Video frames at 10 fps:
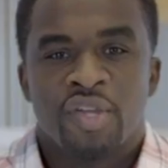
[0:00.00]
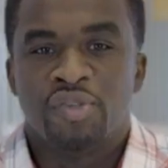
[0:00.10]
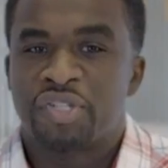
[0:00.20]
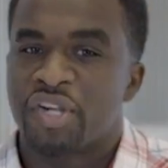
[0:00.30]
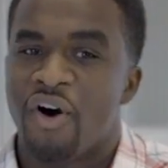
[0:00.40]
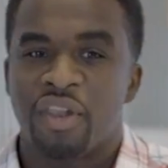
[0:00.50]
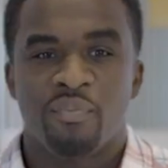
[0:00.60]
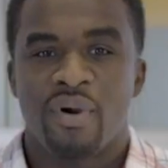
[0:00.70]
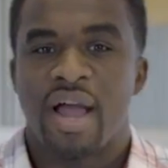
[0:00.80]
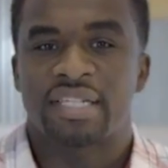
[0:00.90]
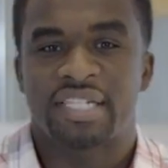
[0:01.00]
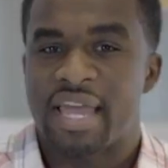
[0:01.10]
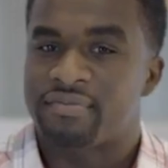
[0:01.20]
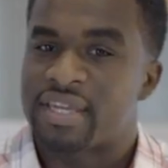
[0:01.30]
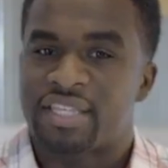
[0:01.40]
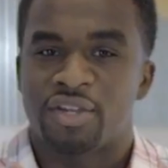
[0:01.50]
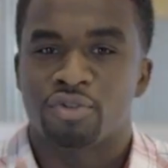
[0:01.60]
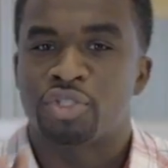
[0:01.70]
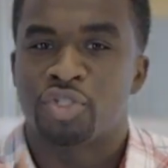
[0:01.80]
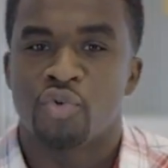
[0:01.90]
You saw LeBron James get
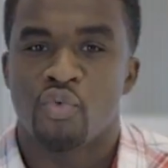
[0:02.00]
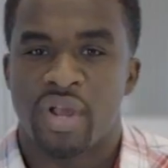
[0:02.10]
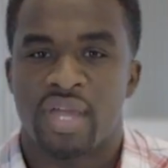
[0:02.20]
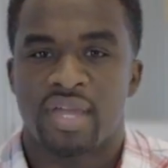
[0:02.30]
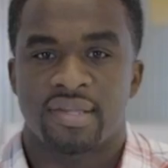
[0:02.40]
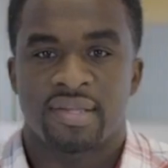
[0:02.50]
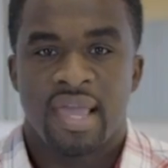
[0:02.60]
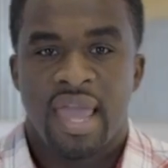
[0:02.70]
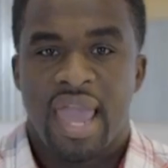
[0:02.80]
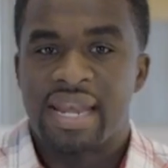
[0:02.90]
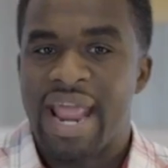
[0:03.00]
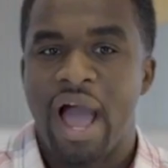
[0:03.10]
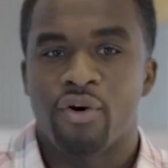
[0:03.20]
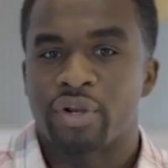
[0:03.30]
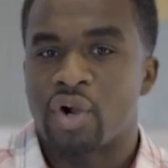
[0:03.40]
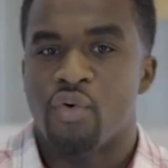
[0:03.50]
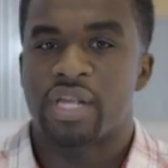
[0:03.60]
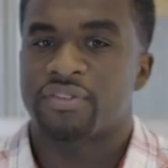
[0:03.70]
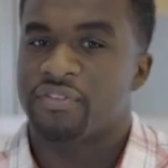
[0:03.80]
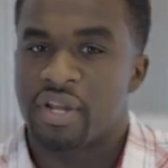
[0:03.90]
those 2 rings and now on a
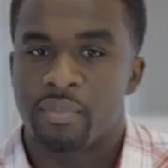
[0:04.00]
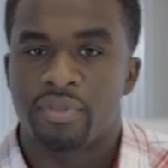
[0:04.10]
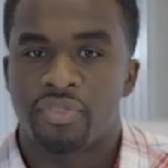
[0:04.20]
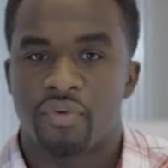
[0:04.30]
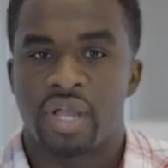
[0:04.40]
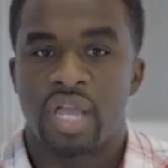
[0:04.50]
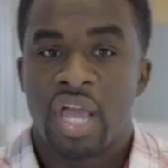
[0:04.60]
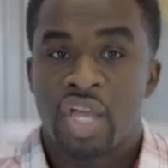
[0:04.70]
quest for number 3.